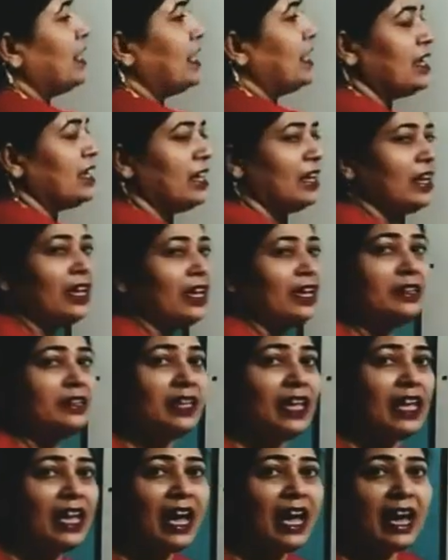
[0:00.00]
nickel,
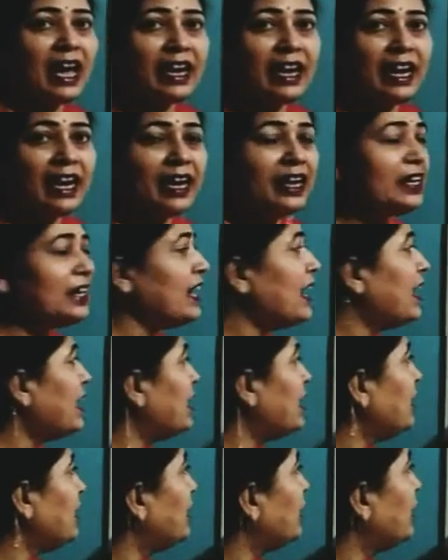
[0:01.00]
they are
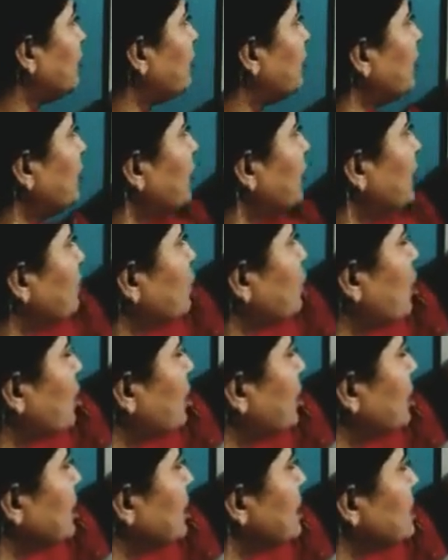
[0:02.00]
entirely different in
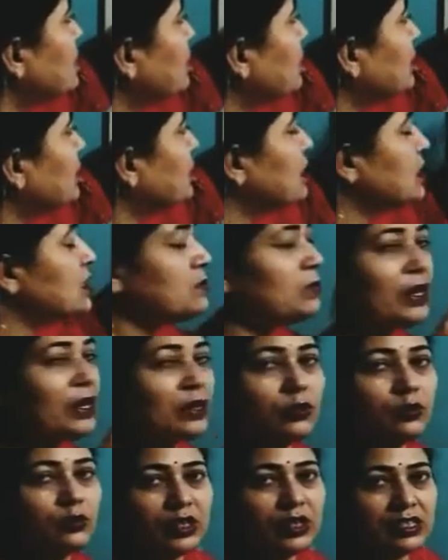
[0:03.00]
properties with respect
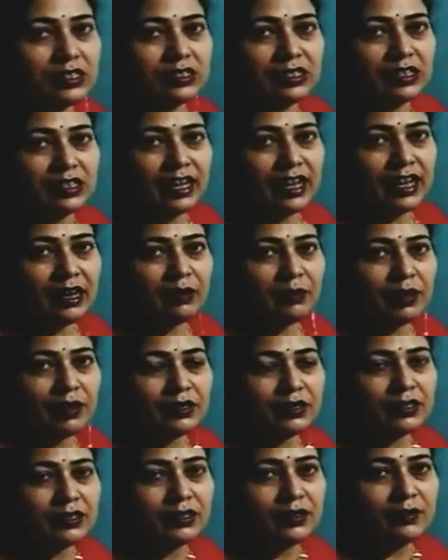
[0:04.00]
to these 3
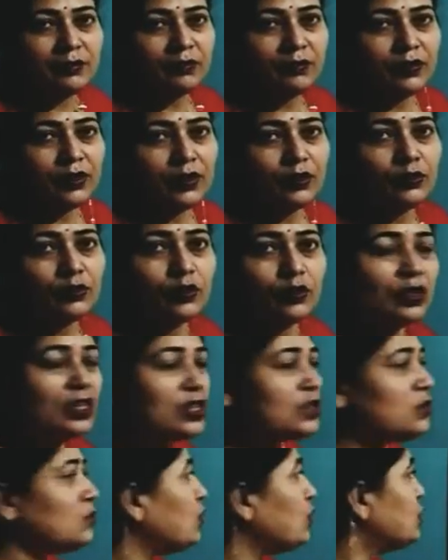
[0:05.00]
elements. So
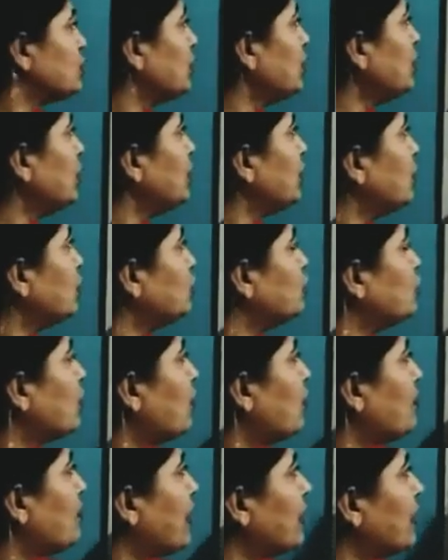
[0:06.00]
this was the
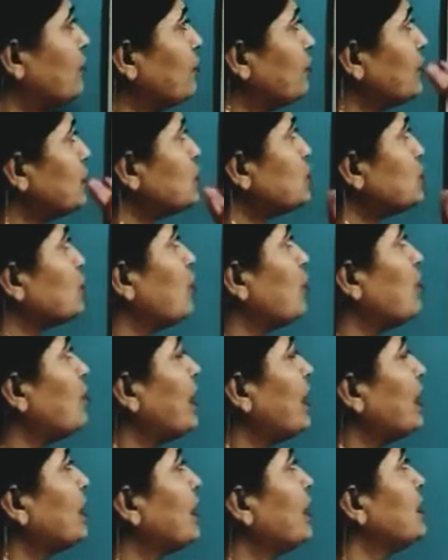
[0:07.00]
drawback, first
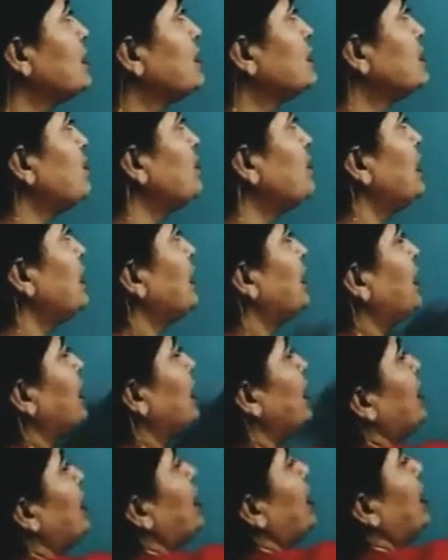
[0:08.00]
drawback.
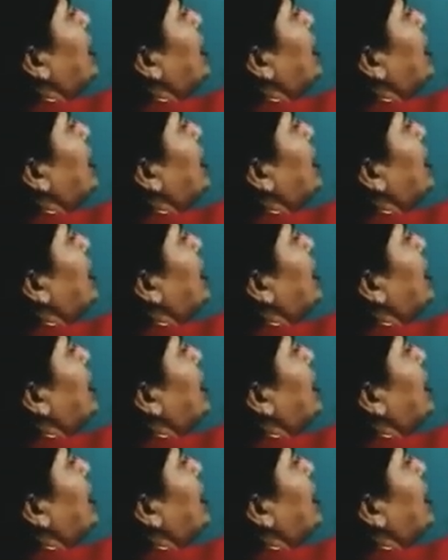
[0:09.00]
Similarly,